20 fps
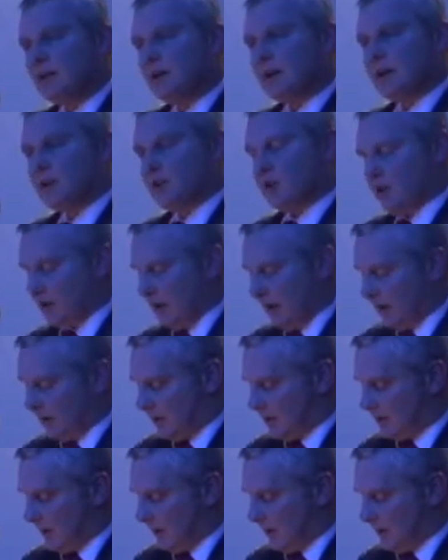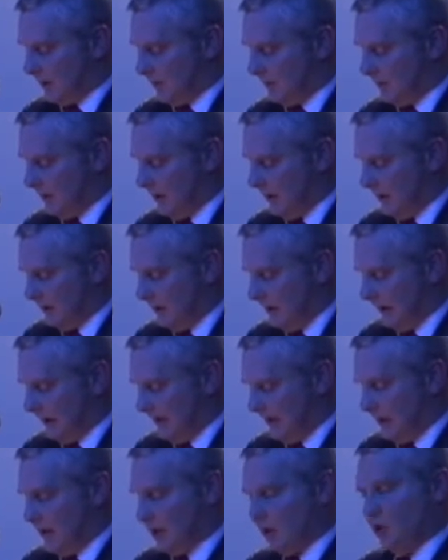and the United Kingdom
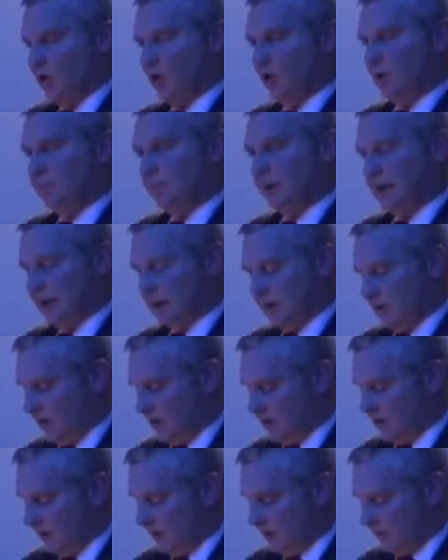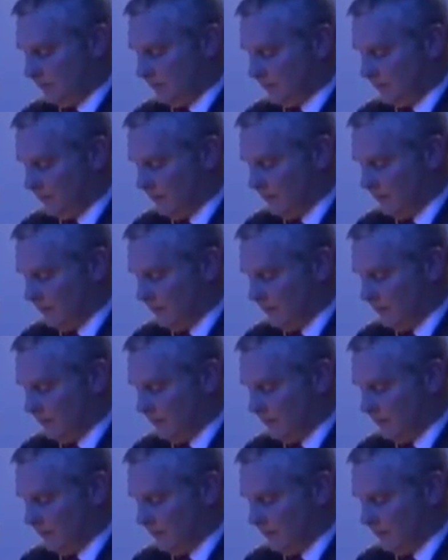in the European Union.